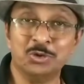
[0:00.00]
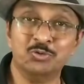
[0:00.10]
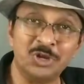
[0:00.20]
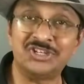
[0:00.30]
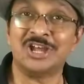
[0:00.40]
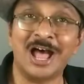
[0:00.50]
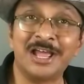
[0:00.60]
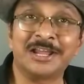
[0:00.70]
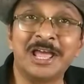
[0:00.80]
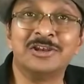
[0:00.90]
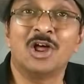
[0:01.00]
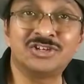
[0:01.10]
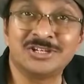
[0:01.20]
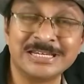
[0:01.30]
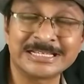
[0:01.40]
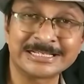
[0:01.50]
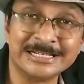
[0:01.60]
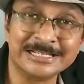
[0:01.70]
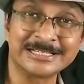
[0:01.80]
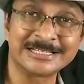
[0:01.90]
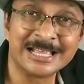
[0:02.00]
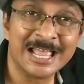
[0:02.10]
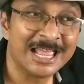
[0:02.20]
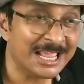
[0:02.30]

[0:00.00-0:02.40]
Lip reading: which I cannot discuss